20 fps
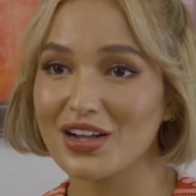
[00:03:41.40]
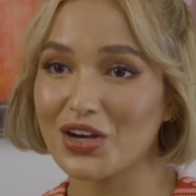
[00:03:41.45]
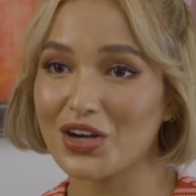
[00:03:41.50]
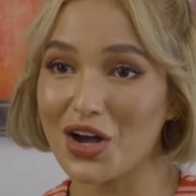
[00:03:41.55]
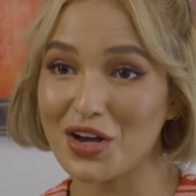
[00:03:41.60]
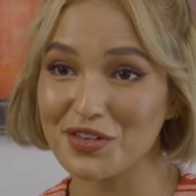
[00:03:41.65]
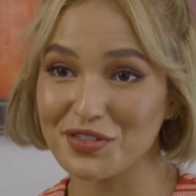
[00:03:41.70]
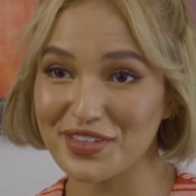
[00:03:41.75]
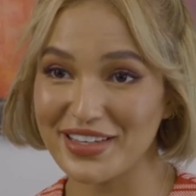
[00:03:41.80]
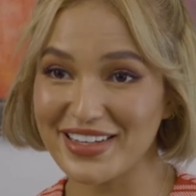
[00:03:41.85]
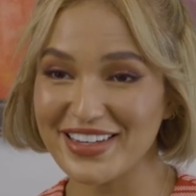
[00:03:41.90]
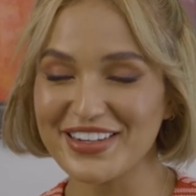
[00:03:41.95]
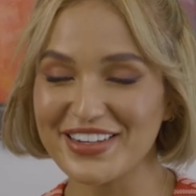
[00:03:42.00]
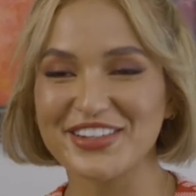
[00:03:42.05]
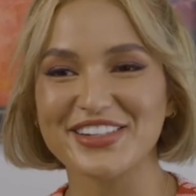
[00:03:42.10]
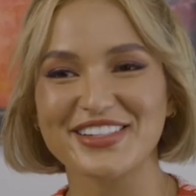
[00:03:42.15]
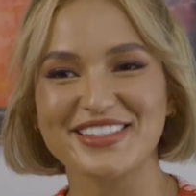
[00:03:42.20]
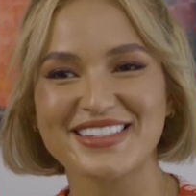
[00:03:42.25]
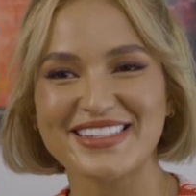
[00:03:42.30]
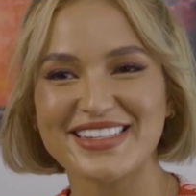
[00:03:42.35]
Coffee
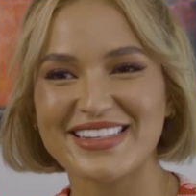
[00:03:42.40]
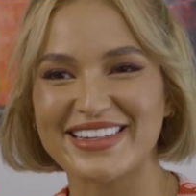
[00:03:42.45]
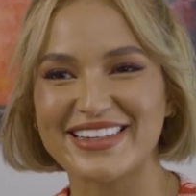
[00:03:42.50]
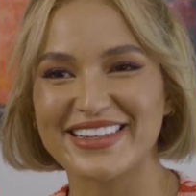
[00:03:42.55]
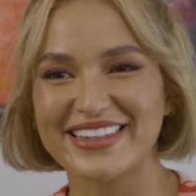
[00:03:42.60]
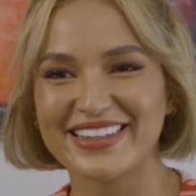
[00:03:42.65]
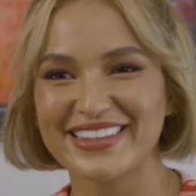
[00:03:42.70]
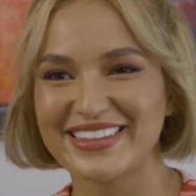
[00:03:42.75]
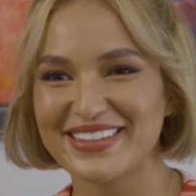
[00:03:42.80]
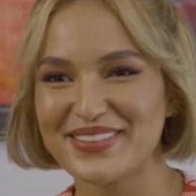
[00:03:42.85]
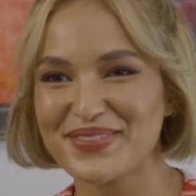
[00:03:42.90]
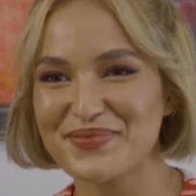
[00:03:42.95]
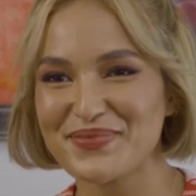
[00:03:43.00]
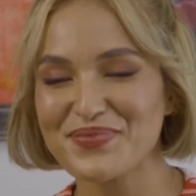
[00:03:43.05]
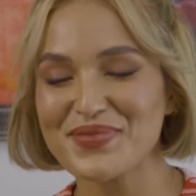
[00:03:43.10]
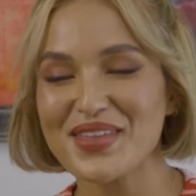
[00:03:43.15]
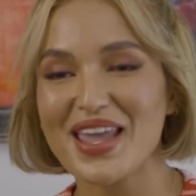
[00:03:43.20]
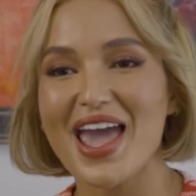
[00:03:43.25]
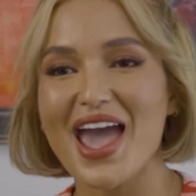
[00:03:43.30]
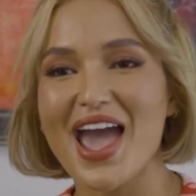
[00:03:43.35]
or tea?
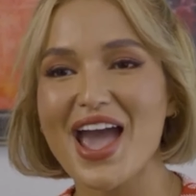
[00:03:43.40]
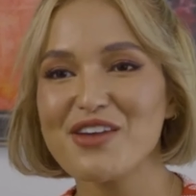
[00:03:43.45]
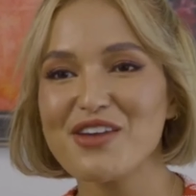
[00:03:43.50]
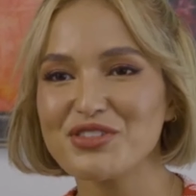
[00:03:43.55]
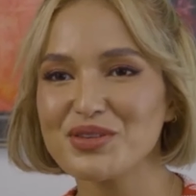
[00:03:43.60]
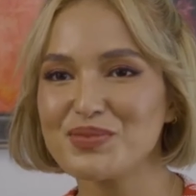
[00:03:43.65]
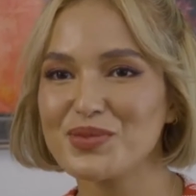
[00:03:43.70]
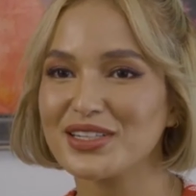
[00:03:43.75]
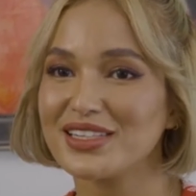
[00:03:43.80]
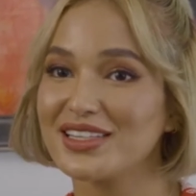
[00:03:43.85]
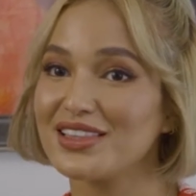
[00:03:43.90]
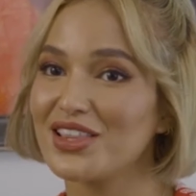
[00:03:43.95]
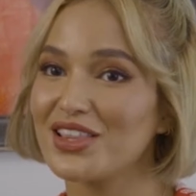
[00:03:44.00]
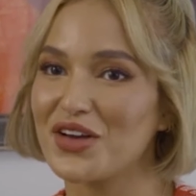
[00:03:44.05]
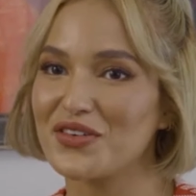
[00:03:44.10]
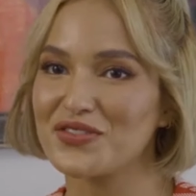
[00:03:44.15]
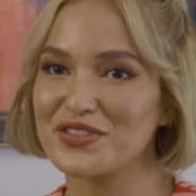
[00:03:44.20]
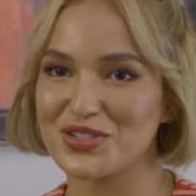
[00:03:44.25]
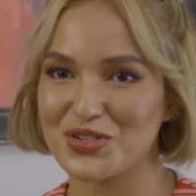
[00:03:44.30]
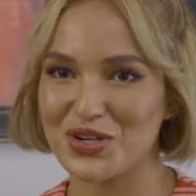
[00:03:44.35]
Everybody
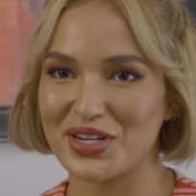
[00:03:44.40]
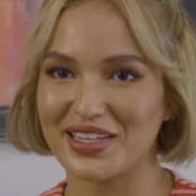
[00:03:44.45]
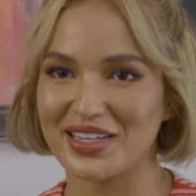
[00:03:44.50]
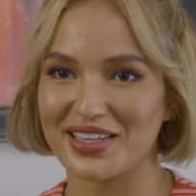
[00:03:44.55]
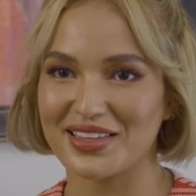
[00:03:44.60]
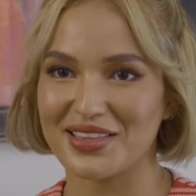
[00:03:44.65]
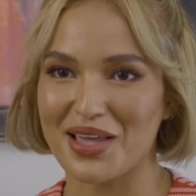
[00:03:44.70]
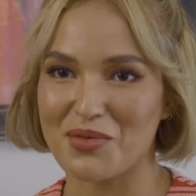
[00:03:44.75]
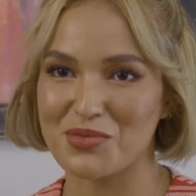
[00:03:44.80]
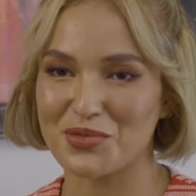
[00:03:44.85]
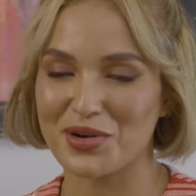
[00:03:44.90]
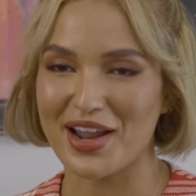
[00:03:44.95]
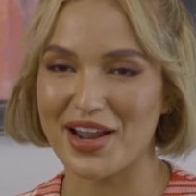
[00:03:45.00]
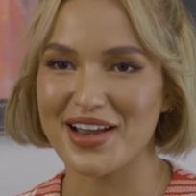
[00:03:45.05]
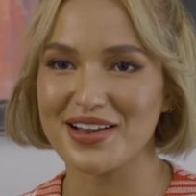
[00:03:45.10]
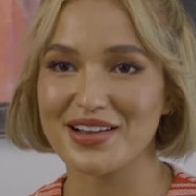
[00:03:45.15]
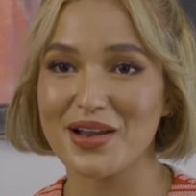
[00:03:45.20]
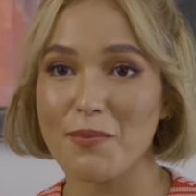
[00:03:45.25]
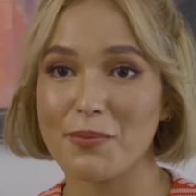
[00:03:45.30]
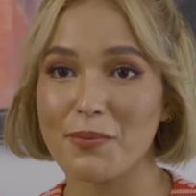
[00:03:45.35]
loves drinking them, right?